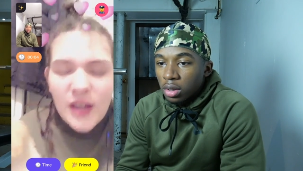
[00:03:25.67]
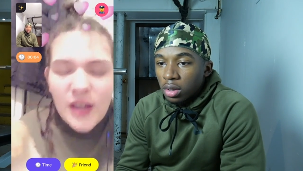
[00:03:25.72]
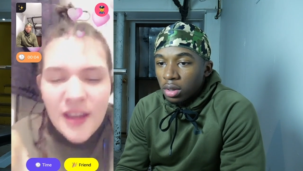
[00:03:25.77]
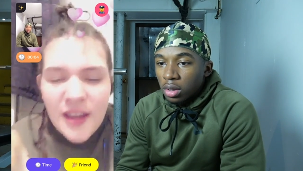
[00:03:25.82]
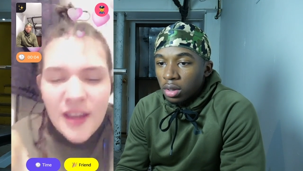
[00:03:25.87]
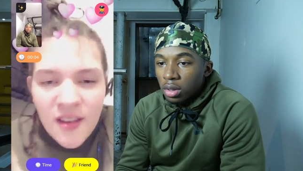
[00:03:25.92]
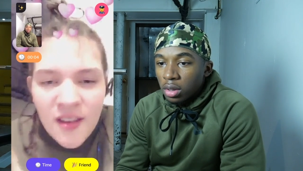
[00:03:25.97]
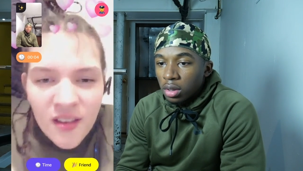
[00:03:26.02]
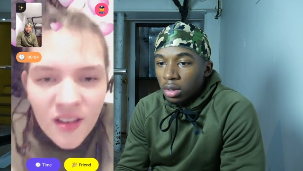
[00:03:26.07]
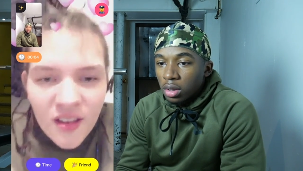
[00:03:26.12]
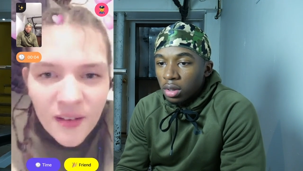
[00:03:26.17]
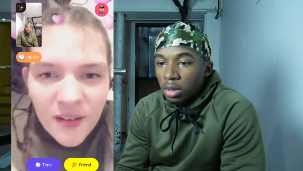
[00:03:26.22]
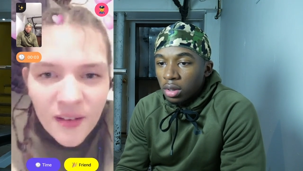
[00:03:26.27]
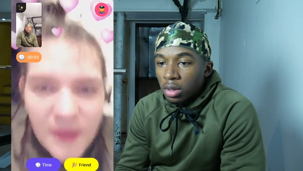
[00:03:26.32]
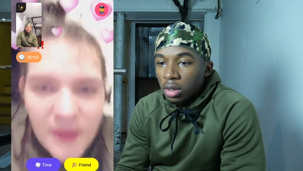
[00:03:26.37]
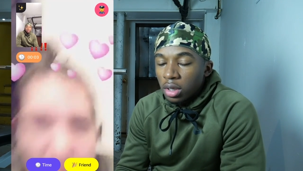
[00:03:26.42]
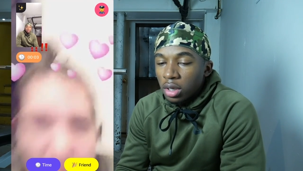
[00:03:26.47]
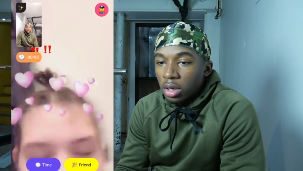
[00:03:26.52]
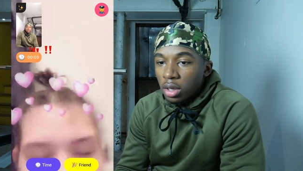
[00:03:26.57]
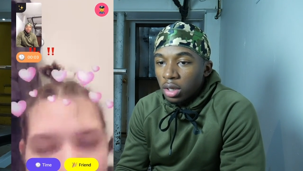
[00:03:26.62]
Speaker 1: What?
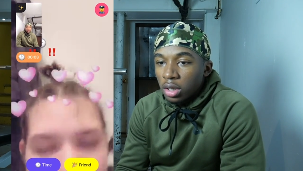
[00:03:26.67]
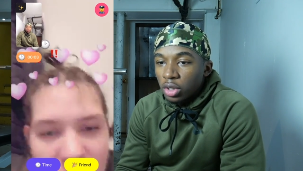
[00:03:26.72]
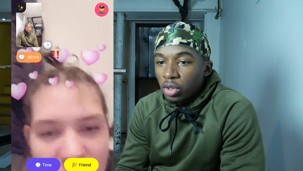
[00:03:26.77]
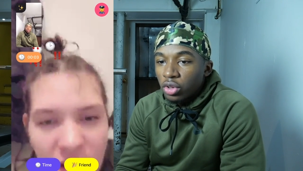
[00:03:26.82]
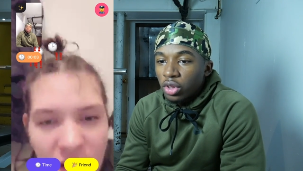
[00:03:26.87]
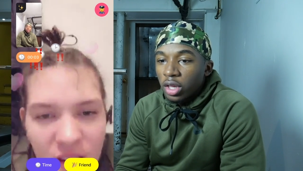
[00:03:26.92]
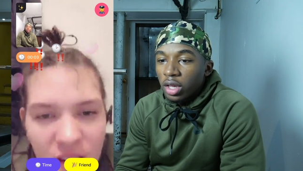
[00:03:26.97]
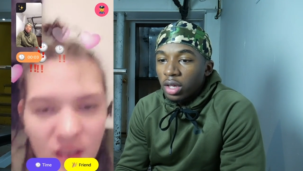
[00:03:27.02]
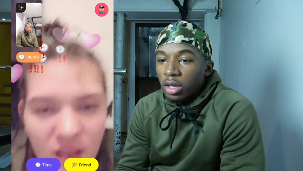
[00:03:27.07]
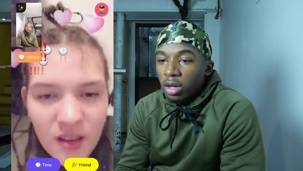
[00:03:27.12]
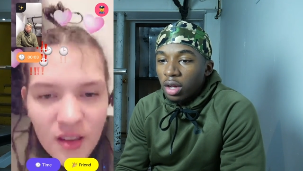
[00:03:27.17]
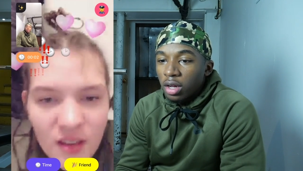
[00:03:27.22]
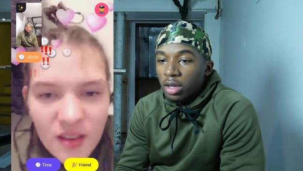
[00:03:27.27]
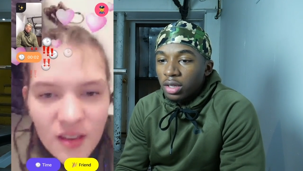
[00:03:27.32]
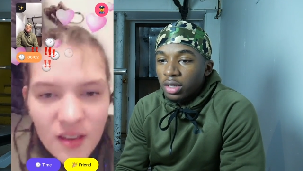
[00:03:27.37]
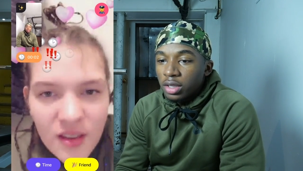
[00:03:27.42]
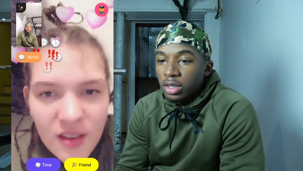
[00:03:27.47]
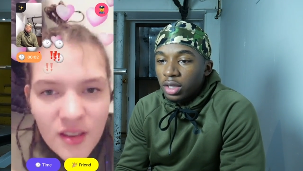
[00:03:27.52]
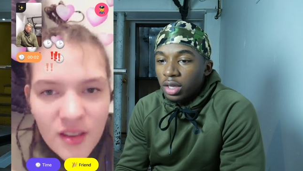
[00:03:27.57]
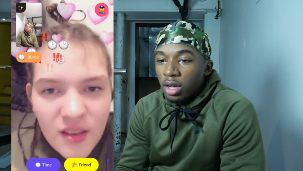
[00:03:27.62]
You think...
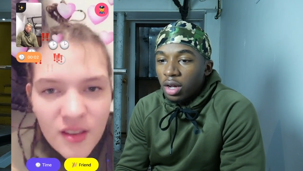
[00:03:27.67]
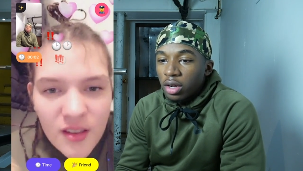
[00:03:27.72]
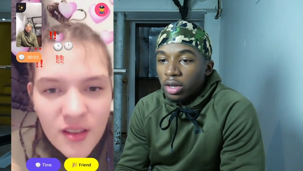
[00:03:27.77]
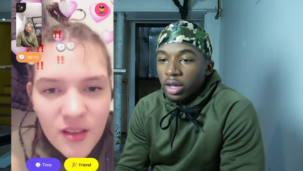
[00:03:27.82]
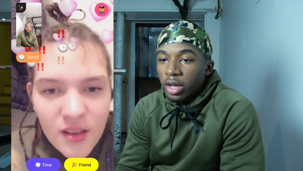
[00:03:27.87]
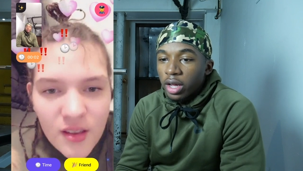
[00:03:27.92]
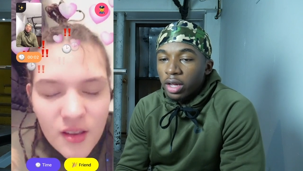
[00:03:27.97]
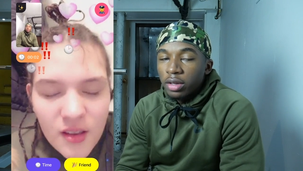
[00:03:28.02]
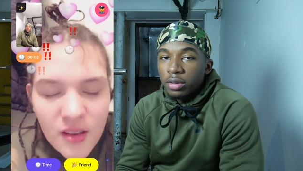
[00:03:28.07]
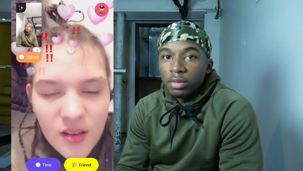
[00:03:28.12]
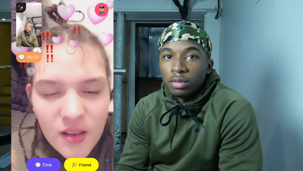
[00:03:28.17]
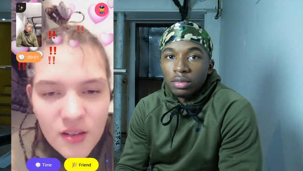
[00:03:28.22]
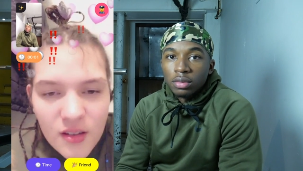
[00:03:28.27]
Okay.